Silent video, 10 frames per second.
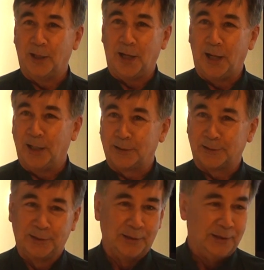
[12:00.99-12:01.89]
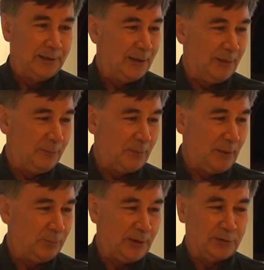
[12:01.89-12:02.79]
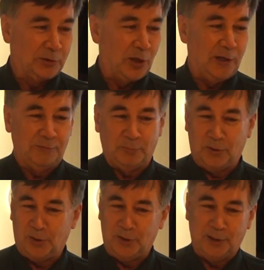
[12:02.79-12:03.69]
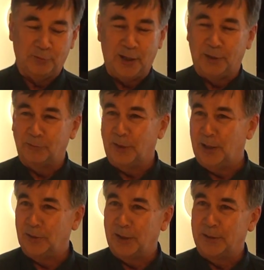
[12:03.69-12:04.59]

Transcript: Knocks, I played softball, I ran around,